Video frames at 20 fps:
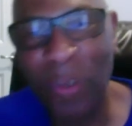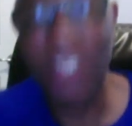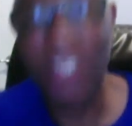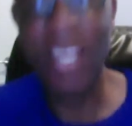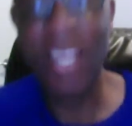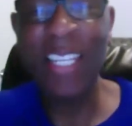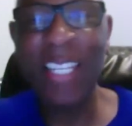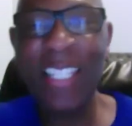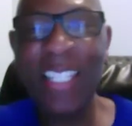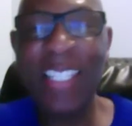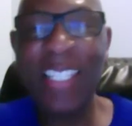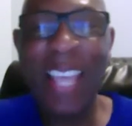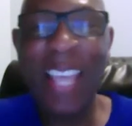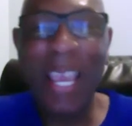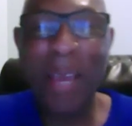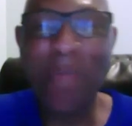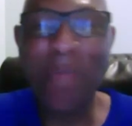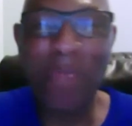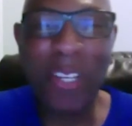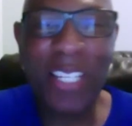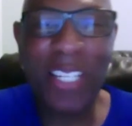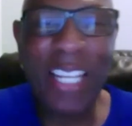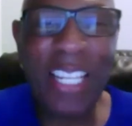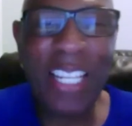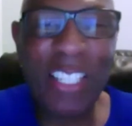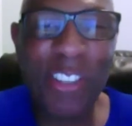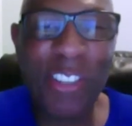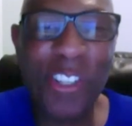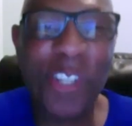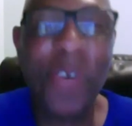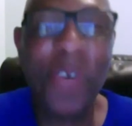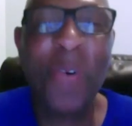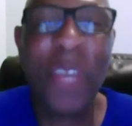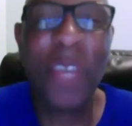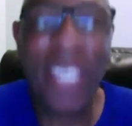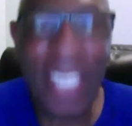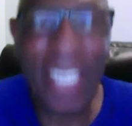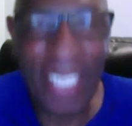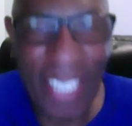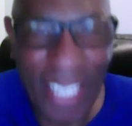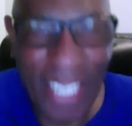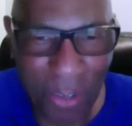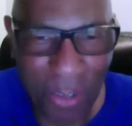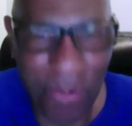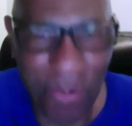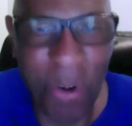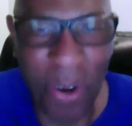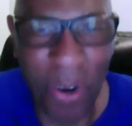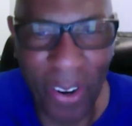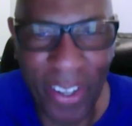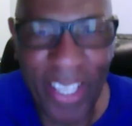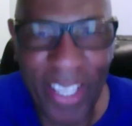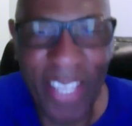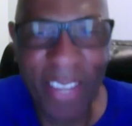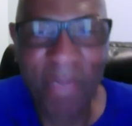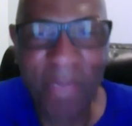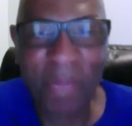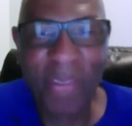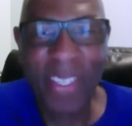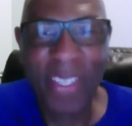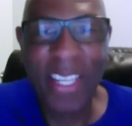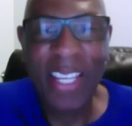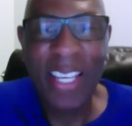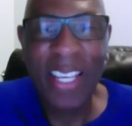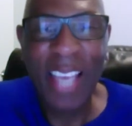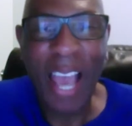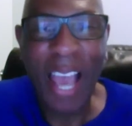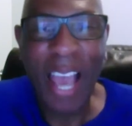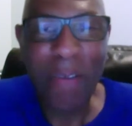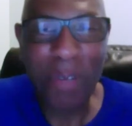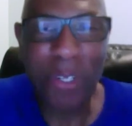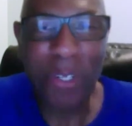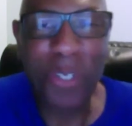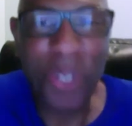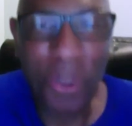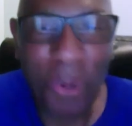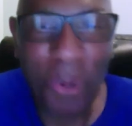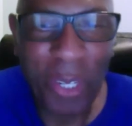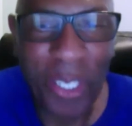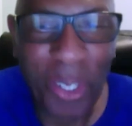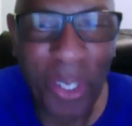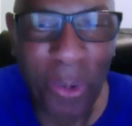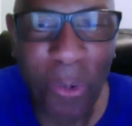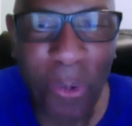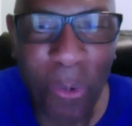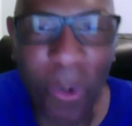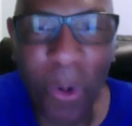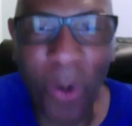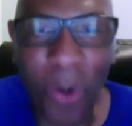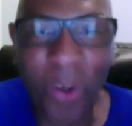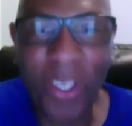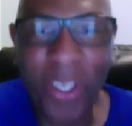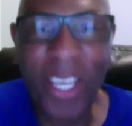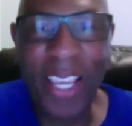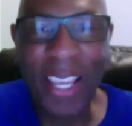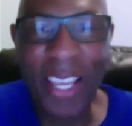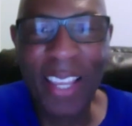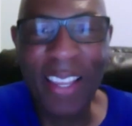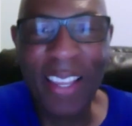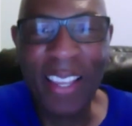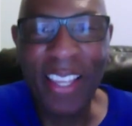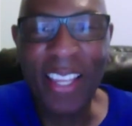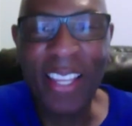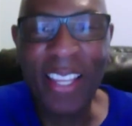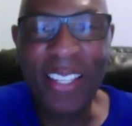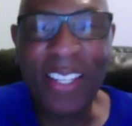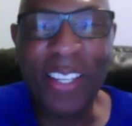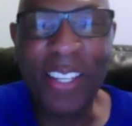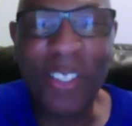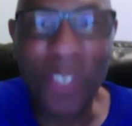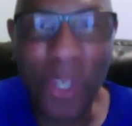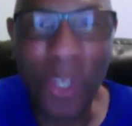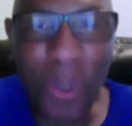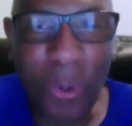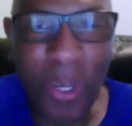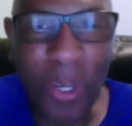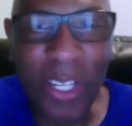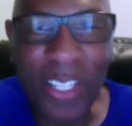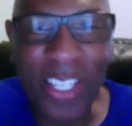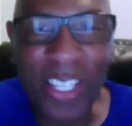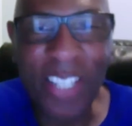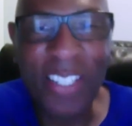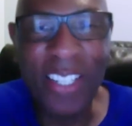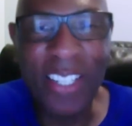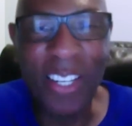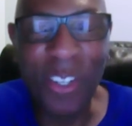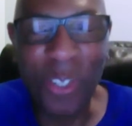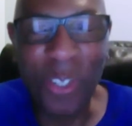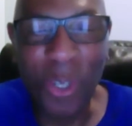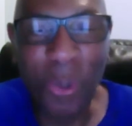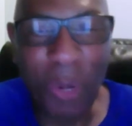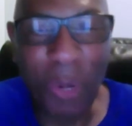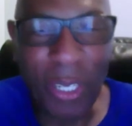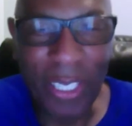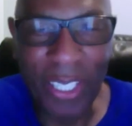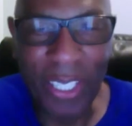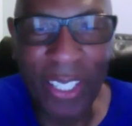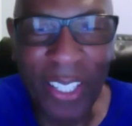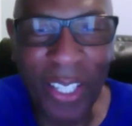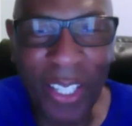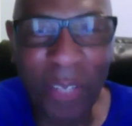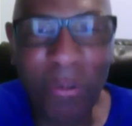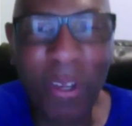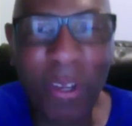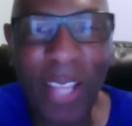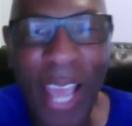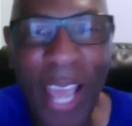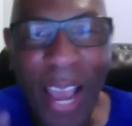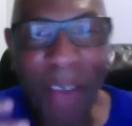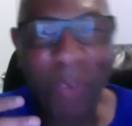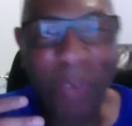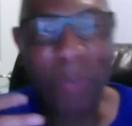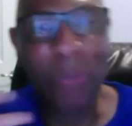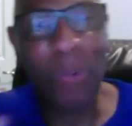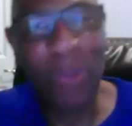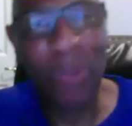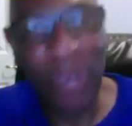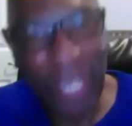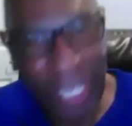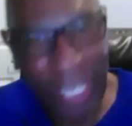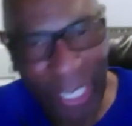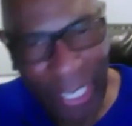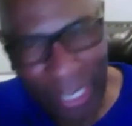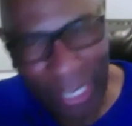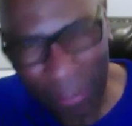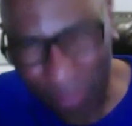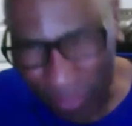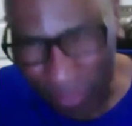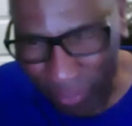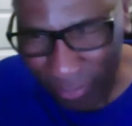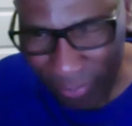was Sam was enjoying his work. I was doing the work to do it just to do it good without really